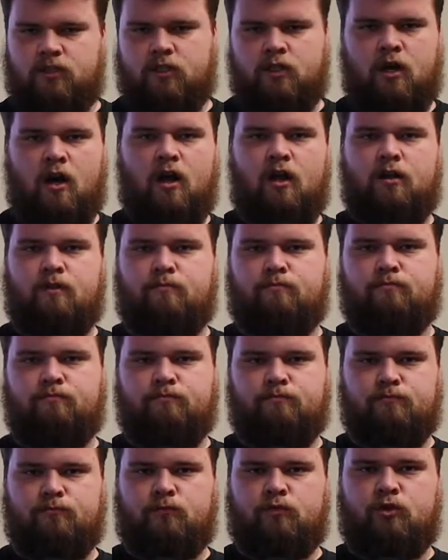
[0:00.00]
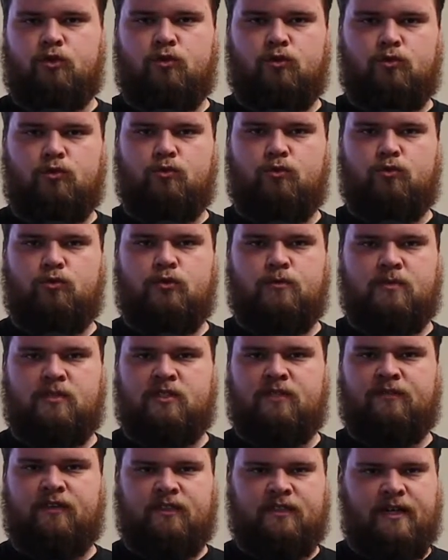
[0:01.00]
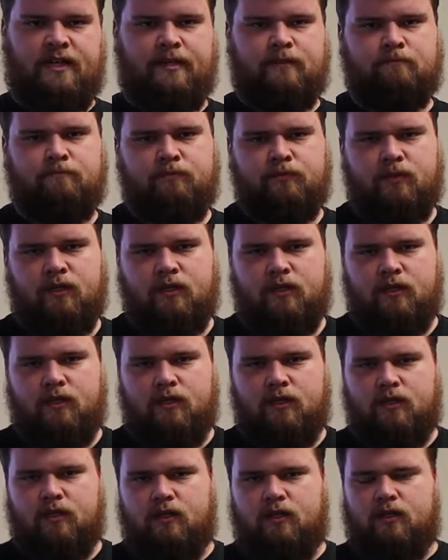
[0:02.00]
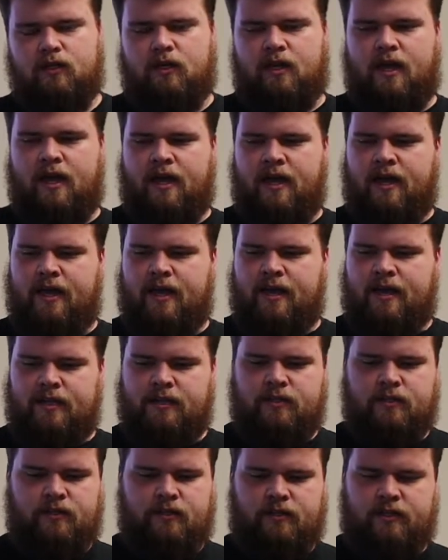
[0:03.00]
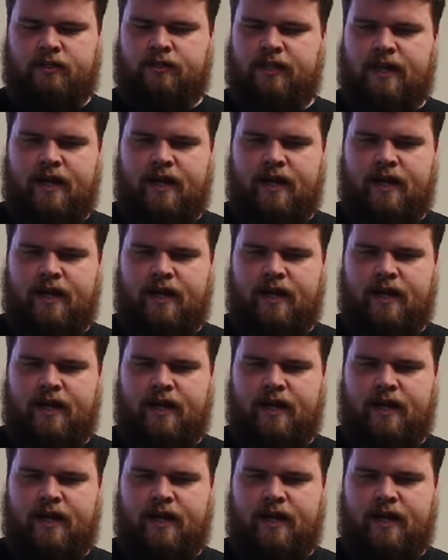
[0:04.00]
column to specific data. And in